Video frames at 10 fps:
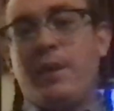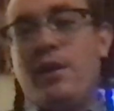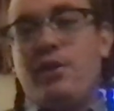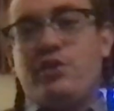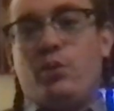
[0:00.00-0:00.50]

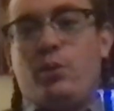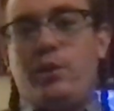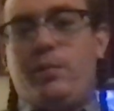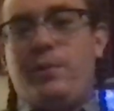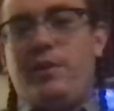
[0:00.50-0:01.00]
So when
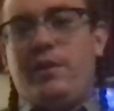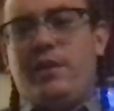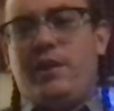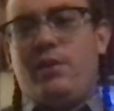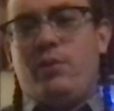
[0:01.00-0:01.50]
we open the
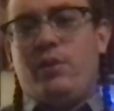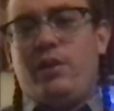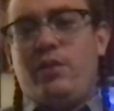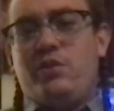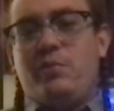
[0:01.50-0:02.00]
account, we're going
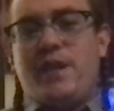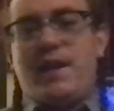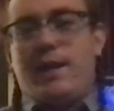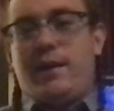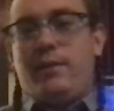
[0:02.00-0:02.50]
to do some
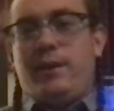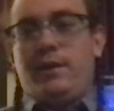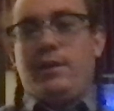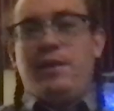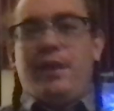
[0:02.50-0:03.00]
data
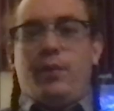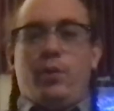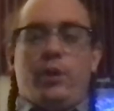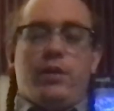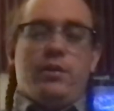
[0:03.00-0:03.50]
gathering. And we
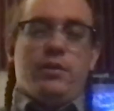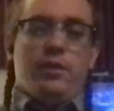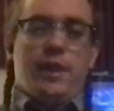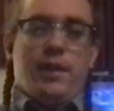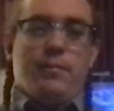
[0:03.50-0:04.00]
want to know your
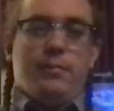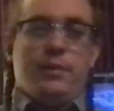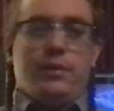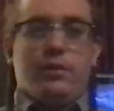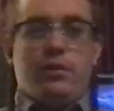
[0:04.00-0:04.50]
name,
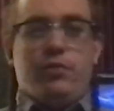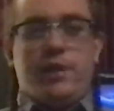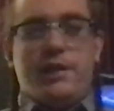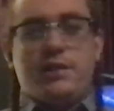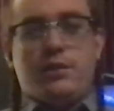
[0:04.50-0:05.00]
your
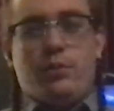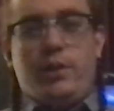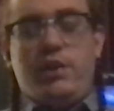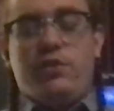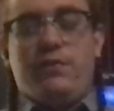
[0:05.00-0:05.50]
address. We
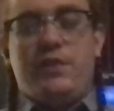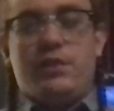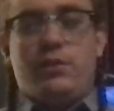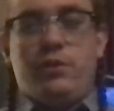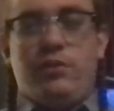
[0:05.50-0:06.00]
need your
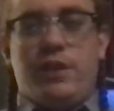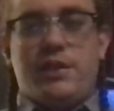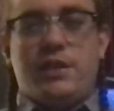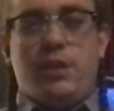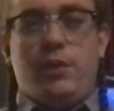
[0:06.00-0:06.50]
physical
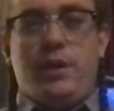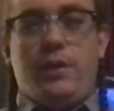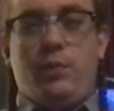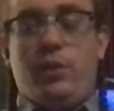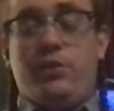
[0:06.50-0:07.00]
address. Now,
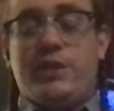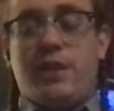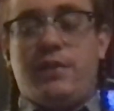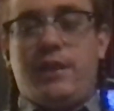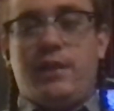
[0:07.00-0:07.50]
we will
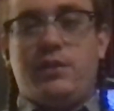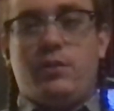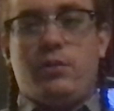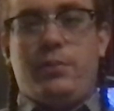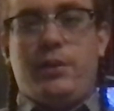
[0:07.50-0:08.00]
send things
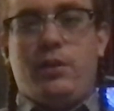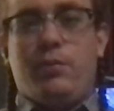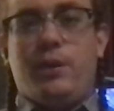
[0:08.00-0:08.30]
to a P.O.